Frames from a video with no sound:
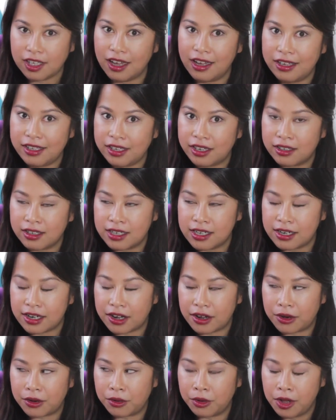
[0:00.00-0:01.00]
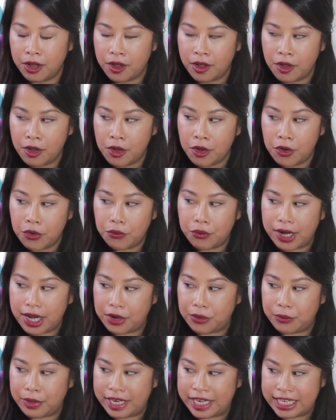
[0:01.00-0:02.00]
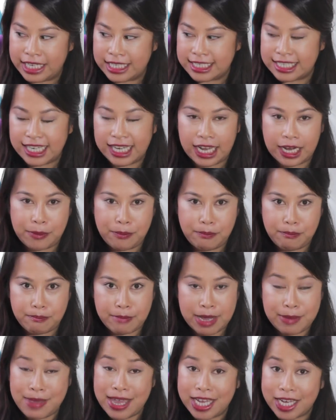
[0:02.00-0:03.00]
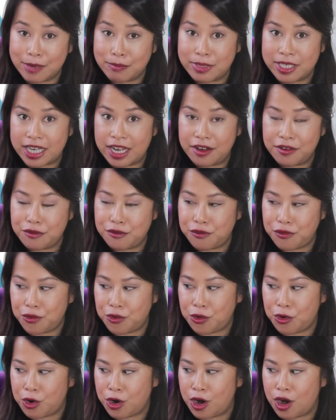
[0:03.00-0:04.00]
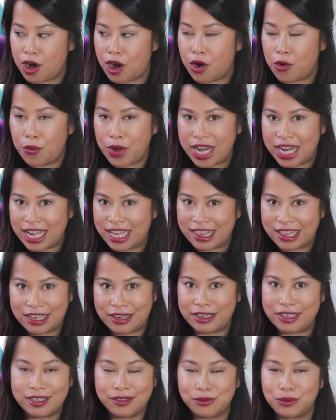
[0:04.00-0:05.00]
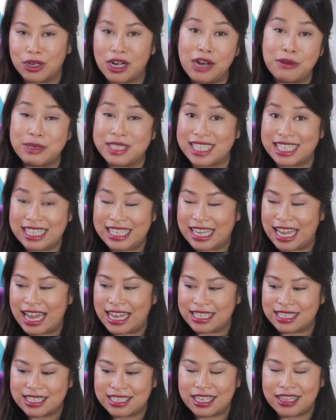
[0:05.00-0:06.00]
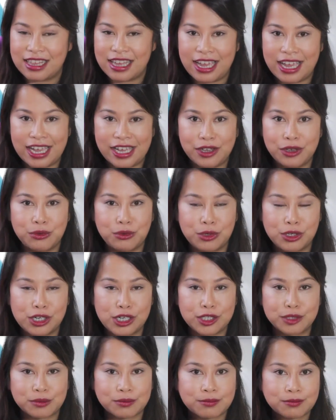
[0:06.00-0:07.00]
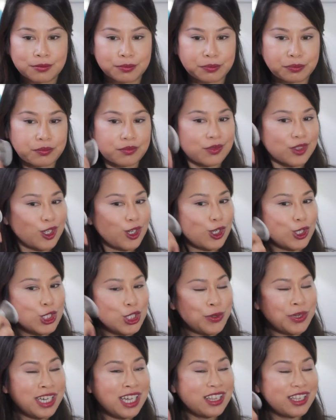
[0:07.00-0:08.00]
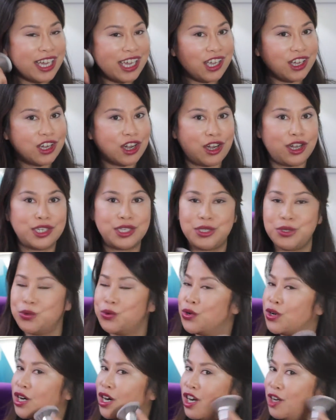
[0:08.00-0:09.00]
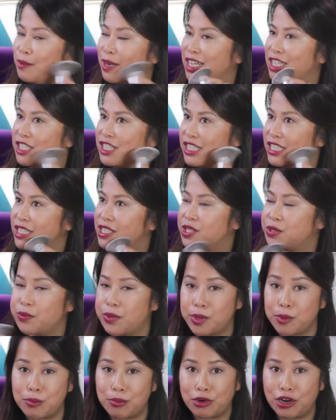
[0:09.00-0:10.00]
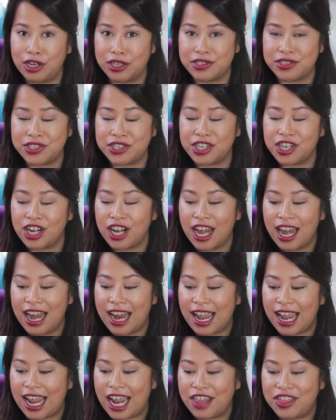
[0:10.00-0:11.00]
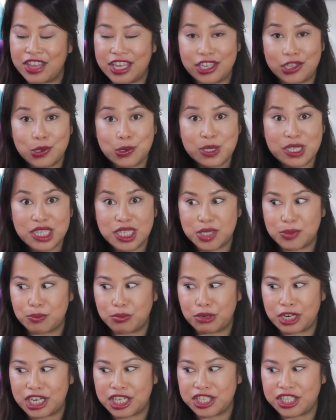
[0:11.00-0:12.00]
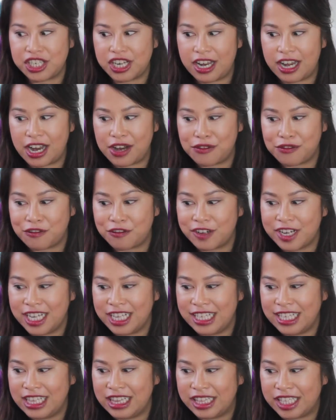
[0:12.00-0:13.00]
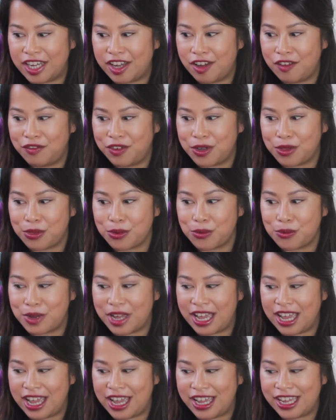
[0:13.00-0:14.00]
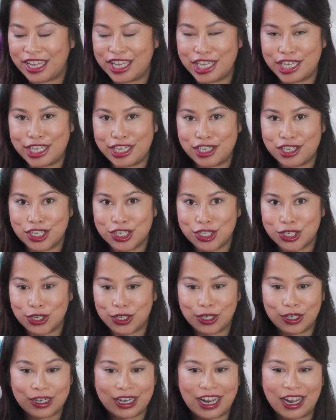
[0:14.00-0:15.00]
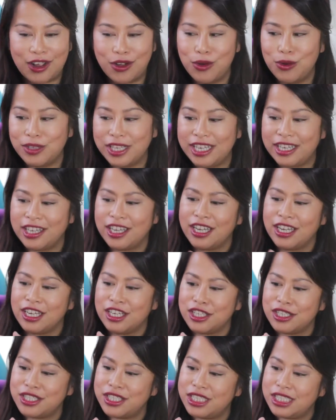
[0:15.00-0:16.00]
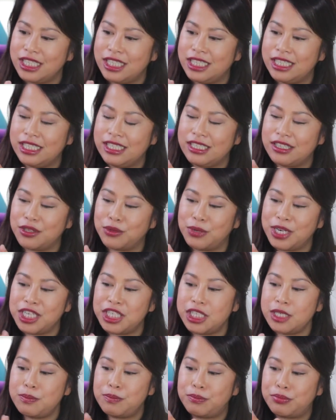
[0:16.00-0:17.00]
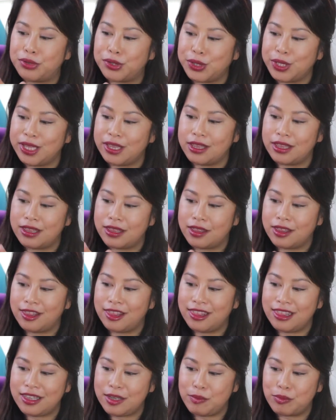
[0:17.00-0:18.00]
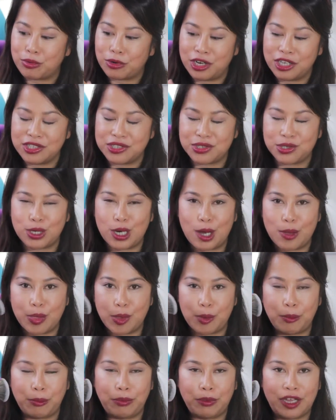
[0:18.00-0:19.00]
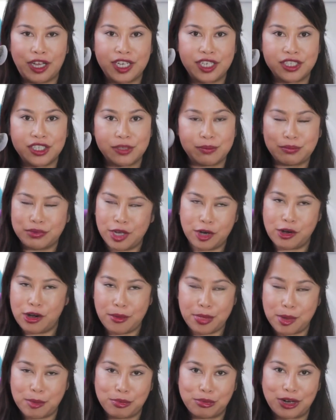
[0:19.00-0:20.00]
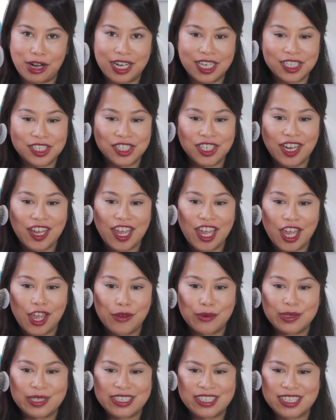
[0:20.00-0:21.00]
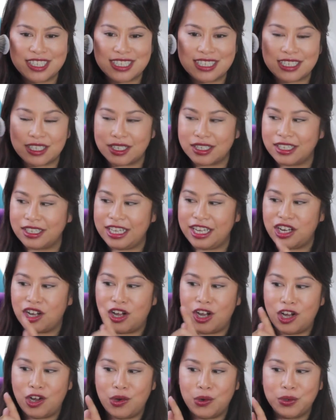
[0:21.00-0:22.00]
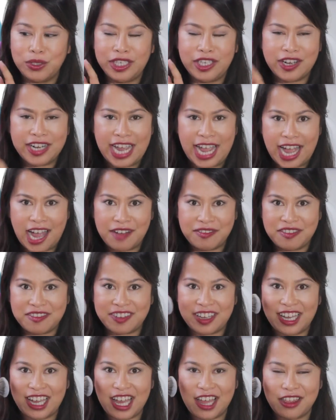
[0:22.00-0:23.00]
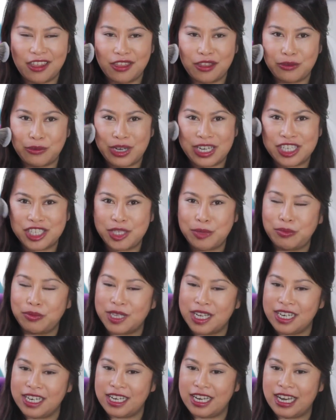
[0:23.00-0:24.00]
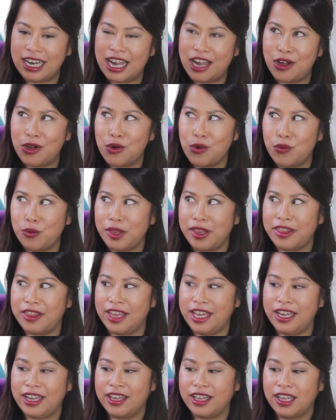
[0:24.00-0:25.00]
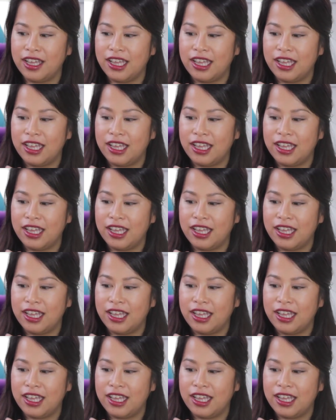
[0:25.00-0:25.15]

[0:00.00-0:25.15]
A year ago, when I went in to get my makeup done for a wedding where I was a guest, they were doing a light contour on my cheeks with a bronzer, and they used this brush, and I really loved the way it turned out. Like the way she put the bronzer on the blush, or on the brush, it was just like only on half of it, and then the way she blended it out with like